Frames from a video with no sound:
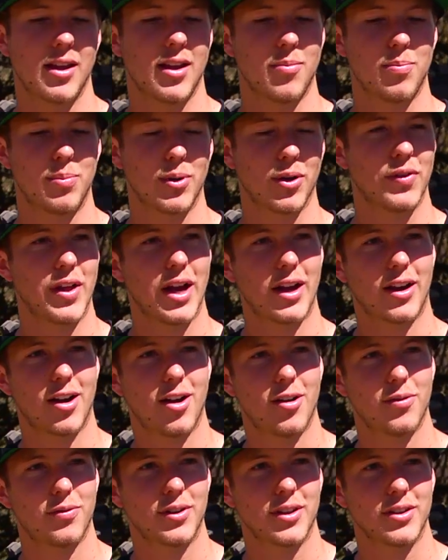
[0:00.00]
and build that
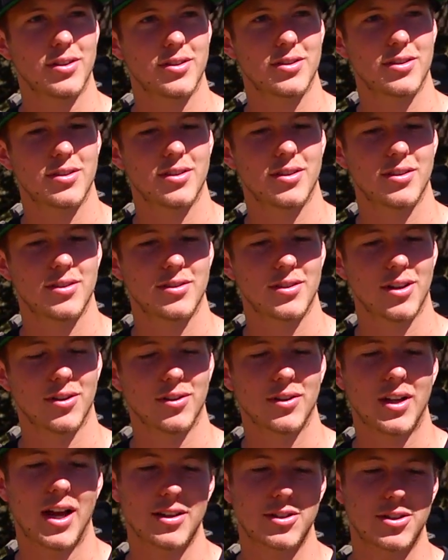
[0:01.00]
confidence.
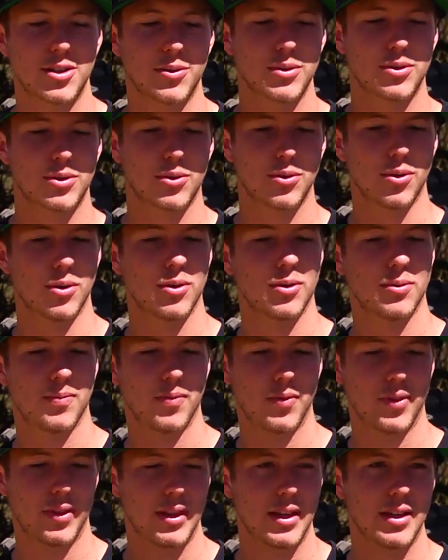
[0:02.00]
So last year was cool.
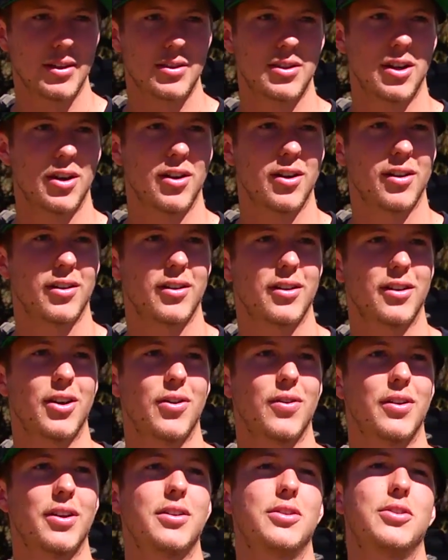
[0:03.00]
This year,
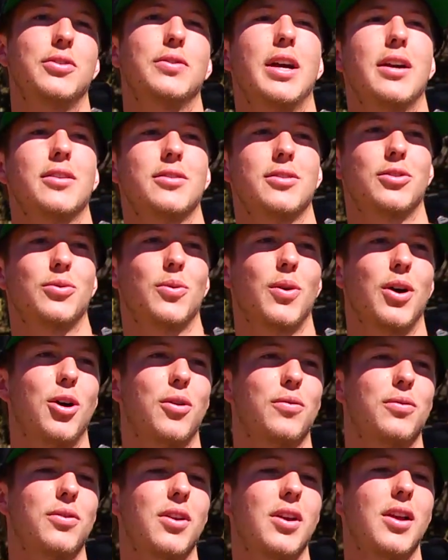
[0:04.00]
going into
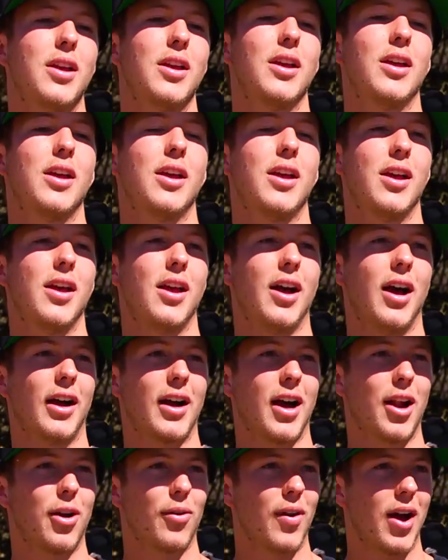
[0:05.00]
2012,
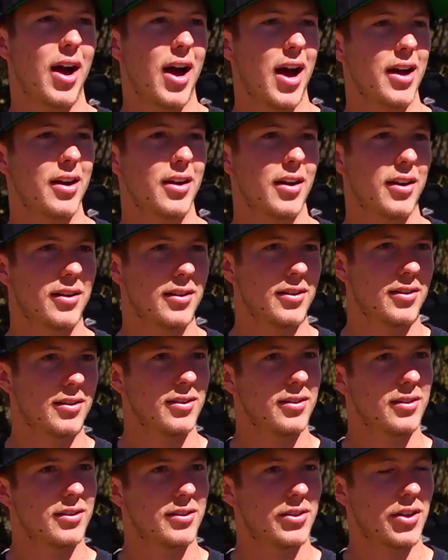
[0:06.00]
I got a ride on
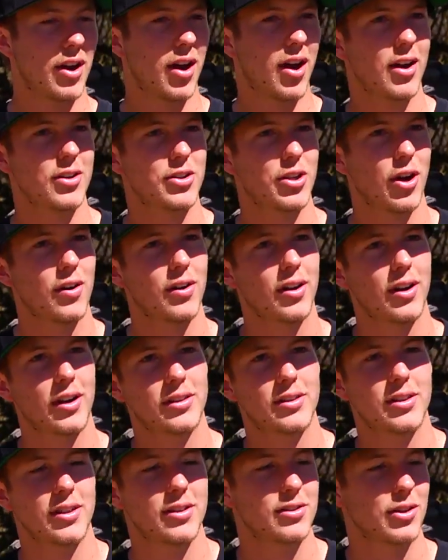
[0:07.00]
Dodge, Hart and
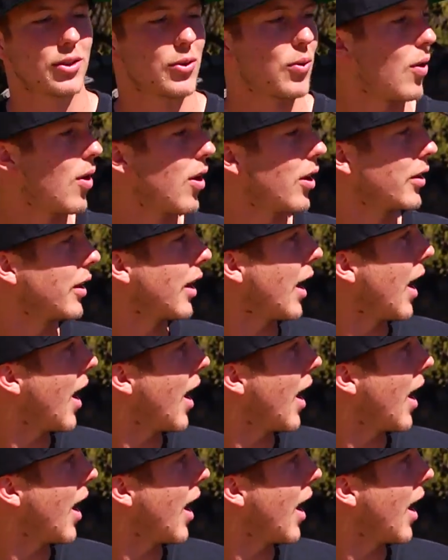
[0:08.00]
Huntington, Sycuan,